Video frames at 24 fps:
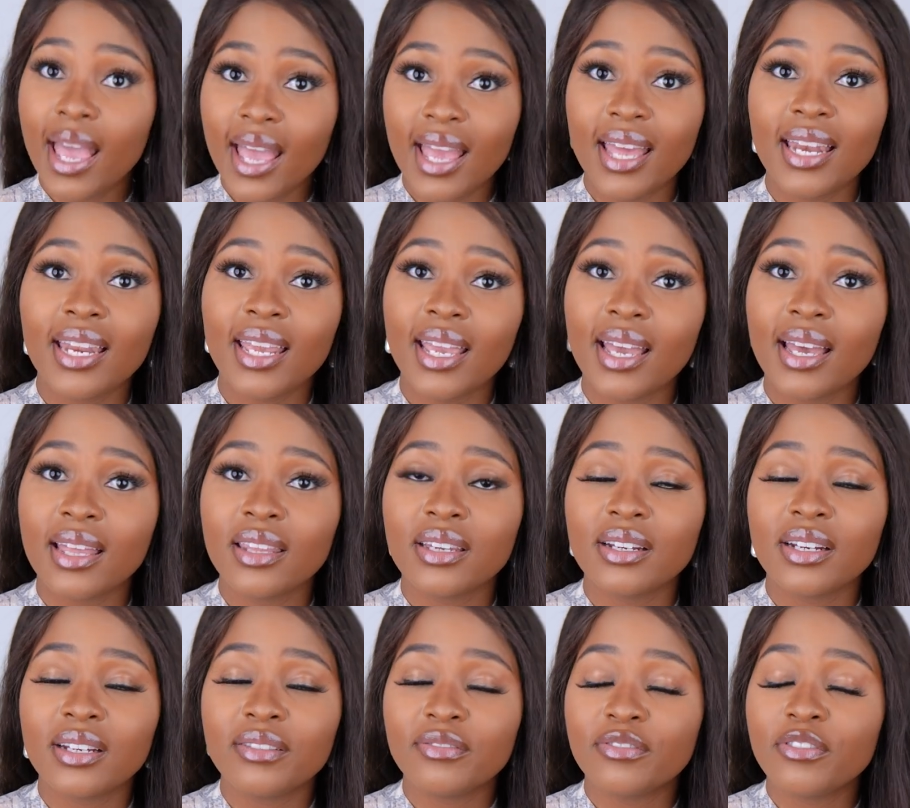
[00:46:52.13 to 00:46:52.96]
Any
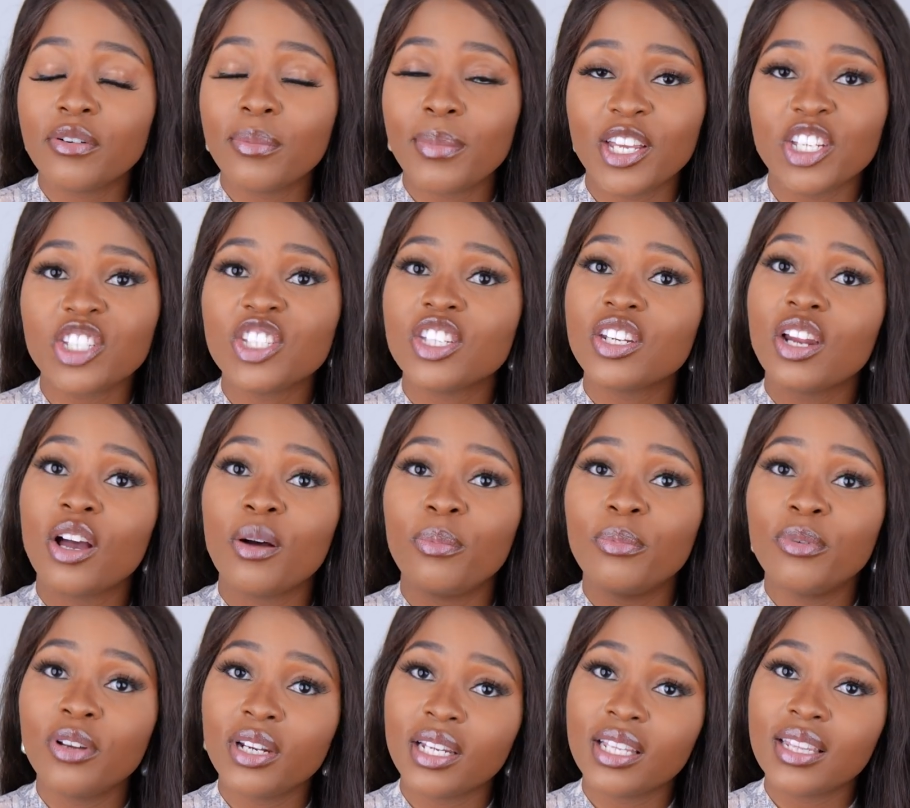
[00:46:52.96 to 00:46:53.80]
other information
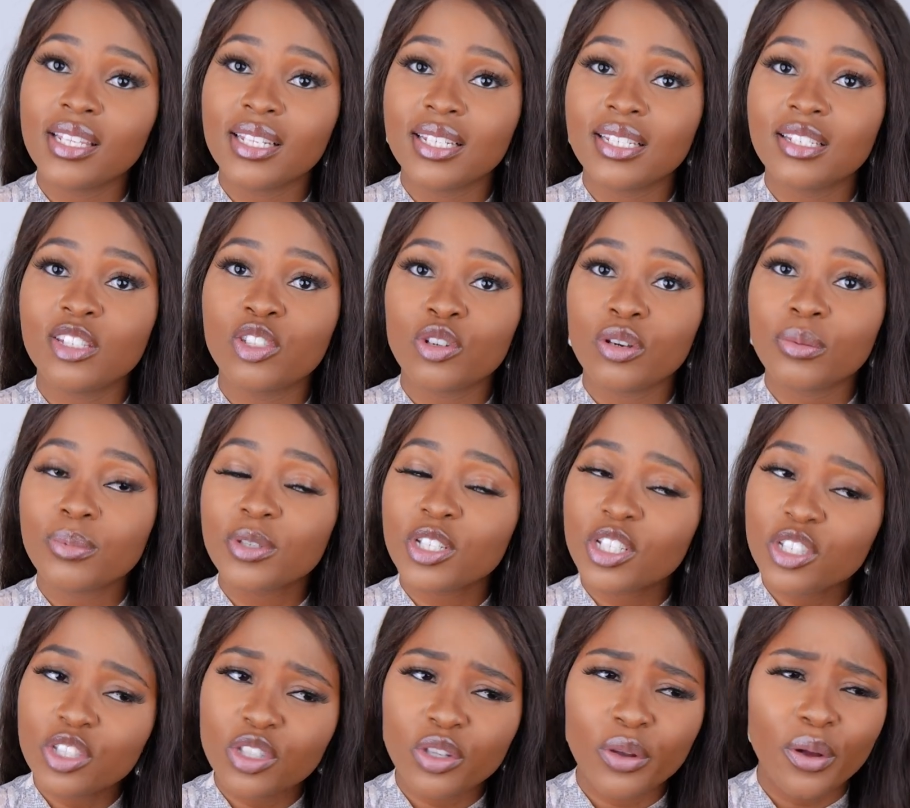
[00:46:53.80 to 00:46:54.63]
I'll put in the
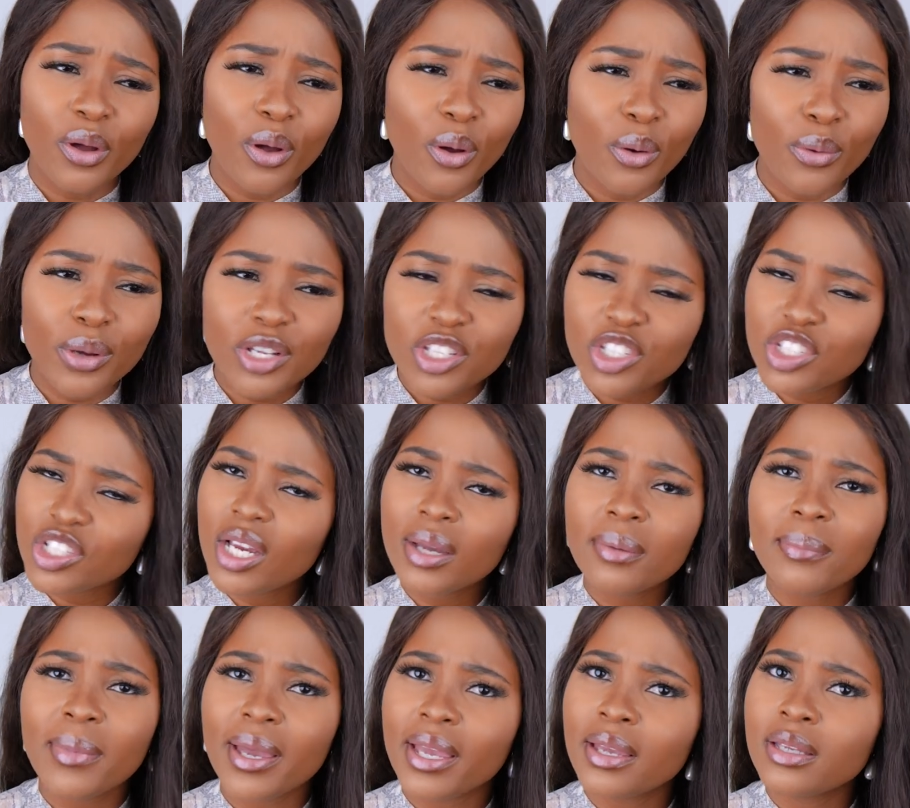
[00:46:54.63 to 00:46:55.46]
description, so always
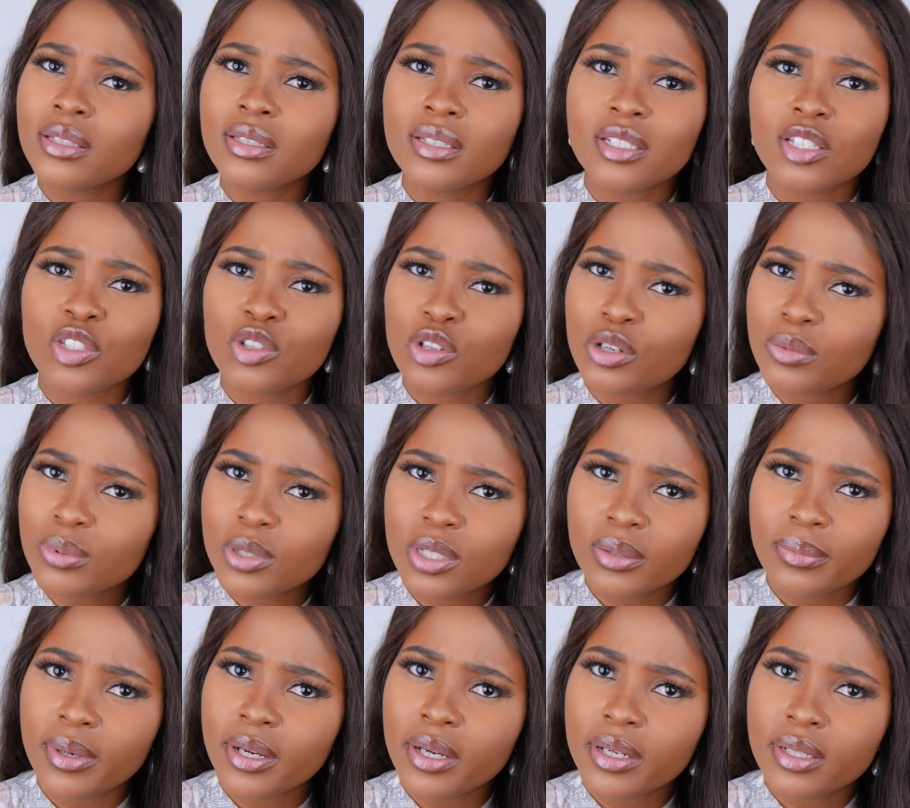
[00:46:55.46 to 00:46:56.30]
check my
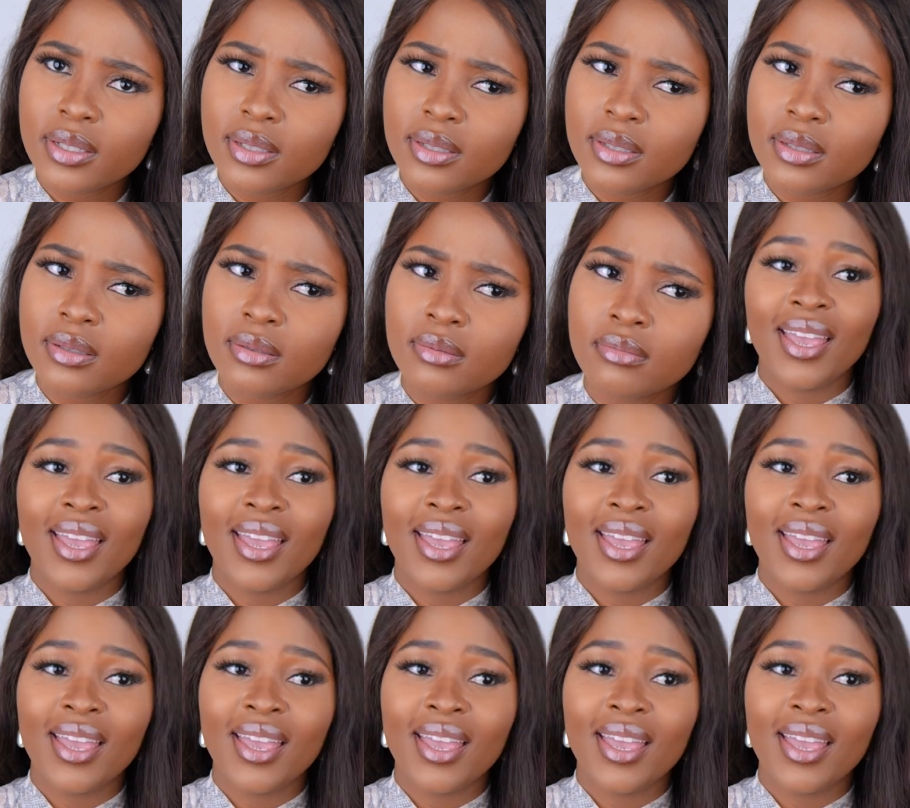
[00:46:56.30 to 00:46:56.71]
description box.